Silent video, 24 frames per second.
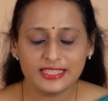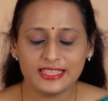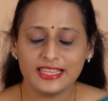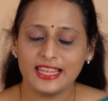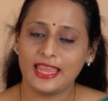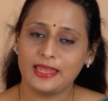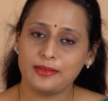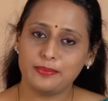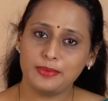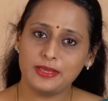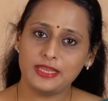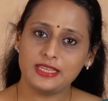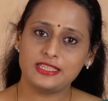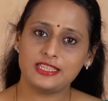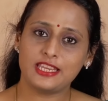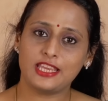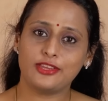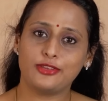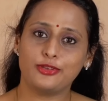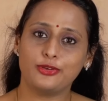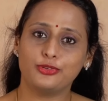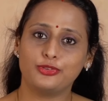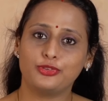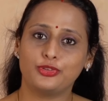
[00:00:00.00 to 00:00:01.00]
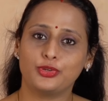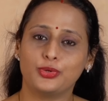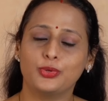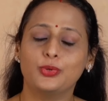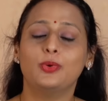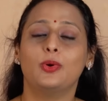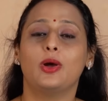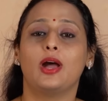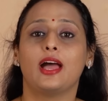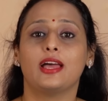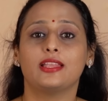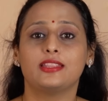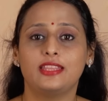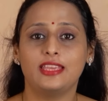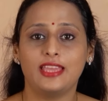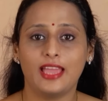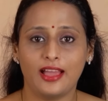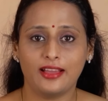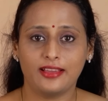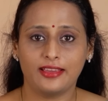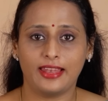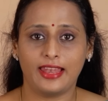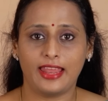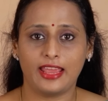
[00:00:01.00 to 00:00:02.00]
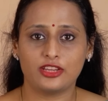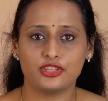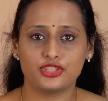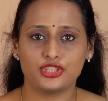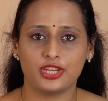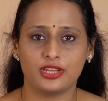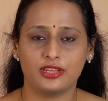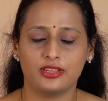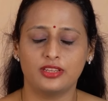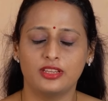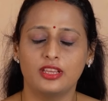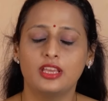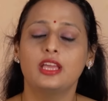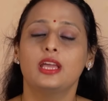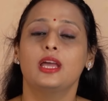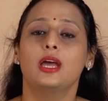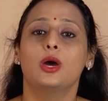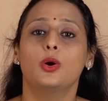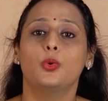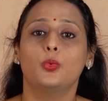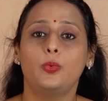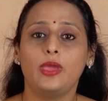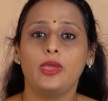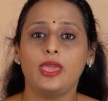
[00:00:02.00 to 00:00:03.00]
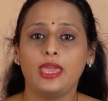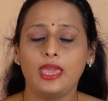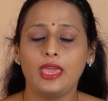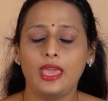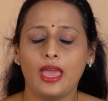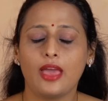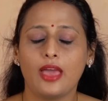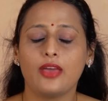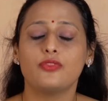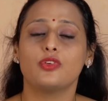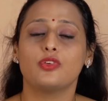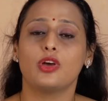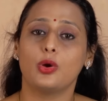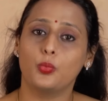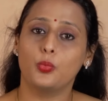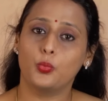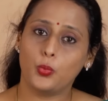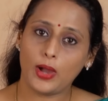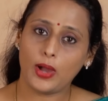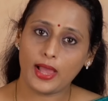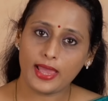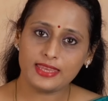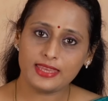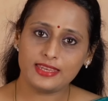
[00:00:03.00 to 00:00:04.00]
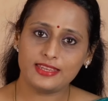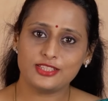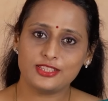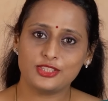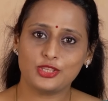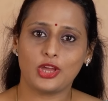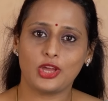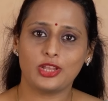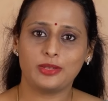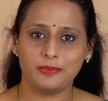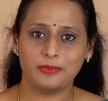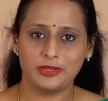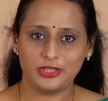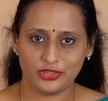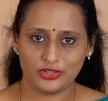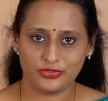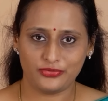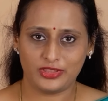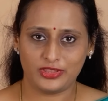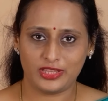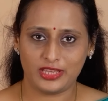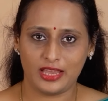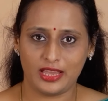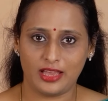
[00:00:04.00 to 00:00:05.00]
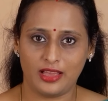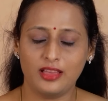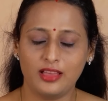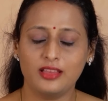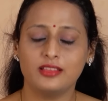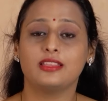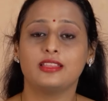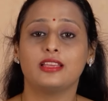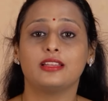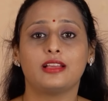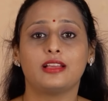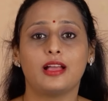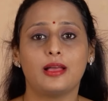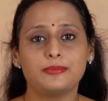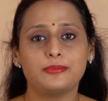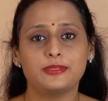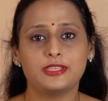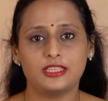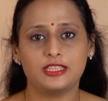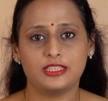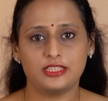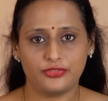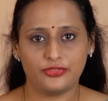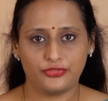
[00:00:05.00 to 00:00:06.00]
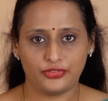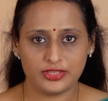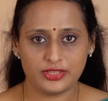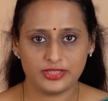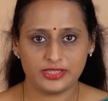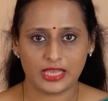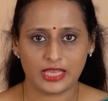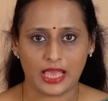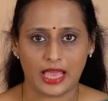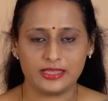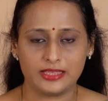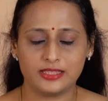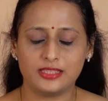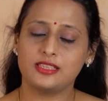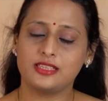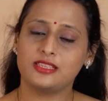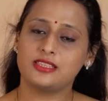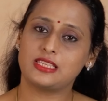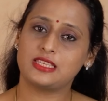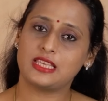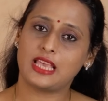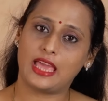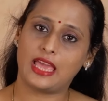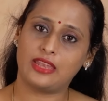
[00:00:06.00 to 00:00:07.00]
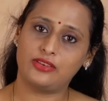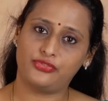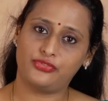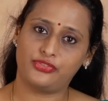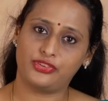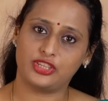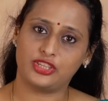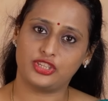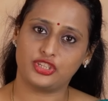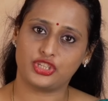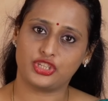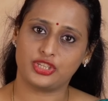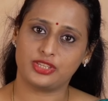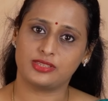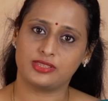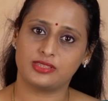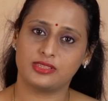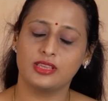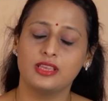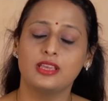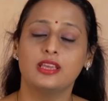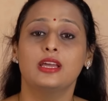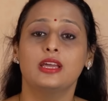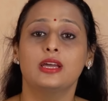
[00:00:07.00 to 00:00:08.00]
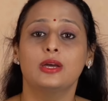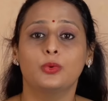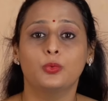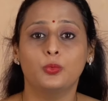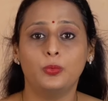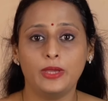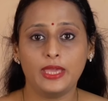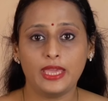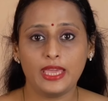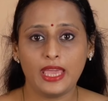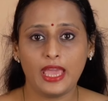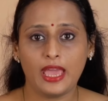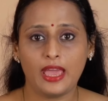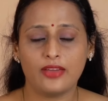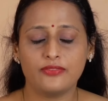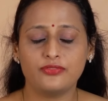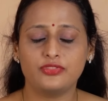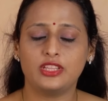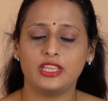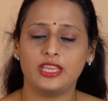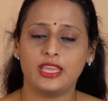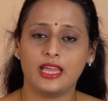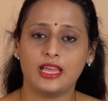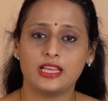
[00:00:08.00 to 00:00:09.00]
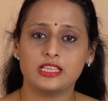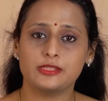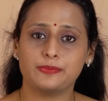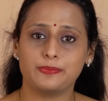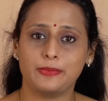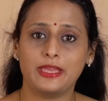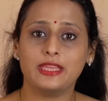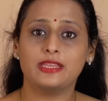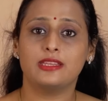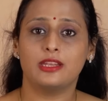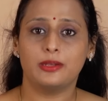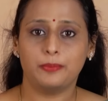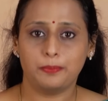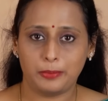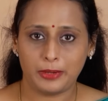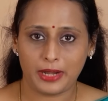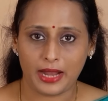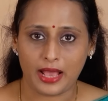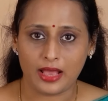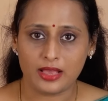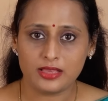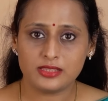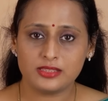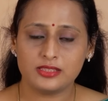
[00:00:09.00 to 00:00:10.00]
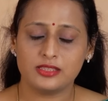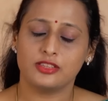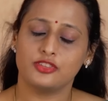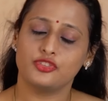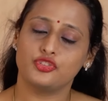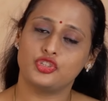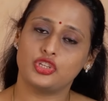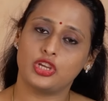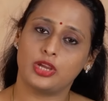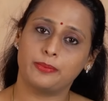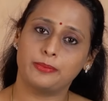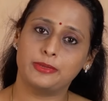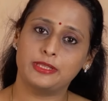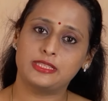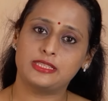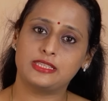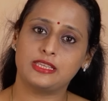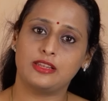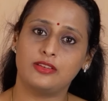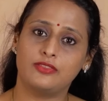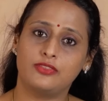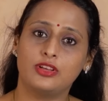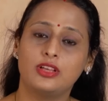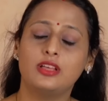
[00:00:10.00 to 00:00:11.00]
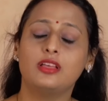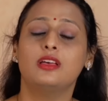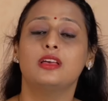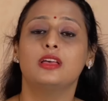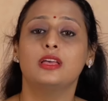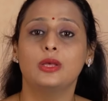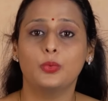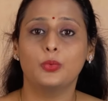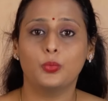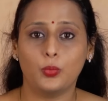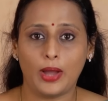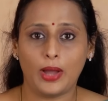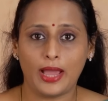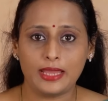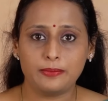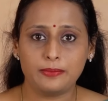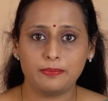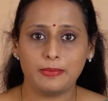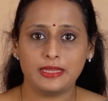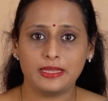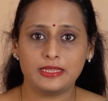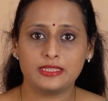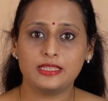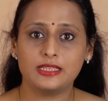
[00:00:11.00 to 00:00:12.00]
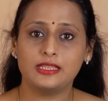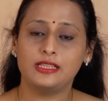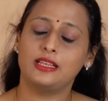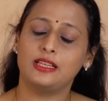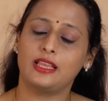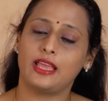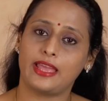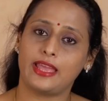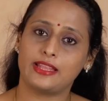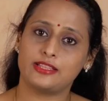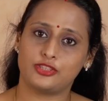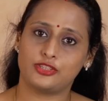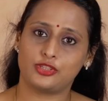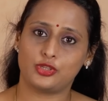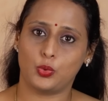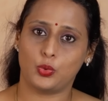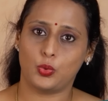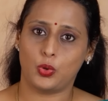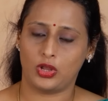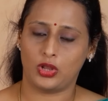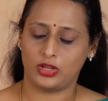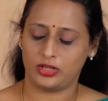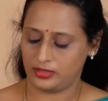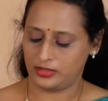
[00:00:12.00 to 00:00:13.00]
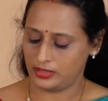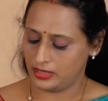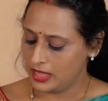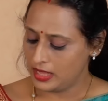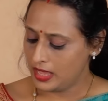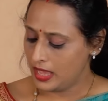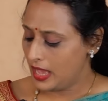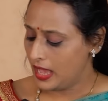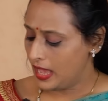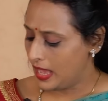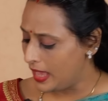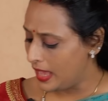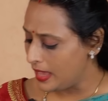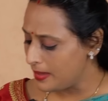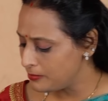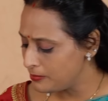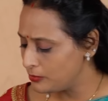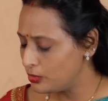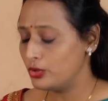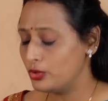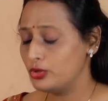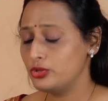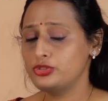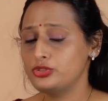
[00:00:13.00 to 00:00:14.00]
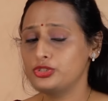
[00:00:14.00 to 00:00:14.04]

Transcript: let me take you through our diya collection. We have a wide assortment of diya that comes in different sizes and finishes. We have diyas made in brass, German silver, white metal and so on. I'm going to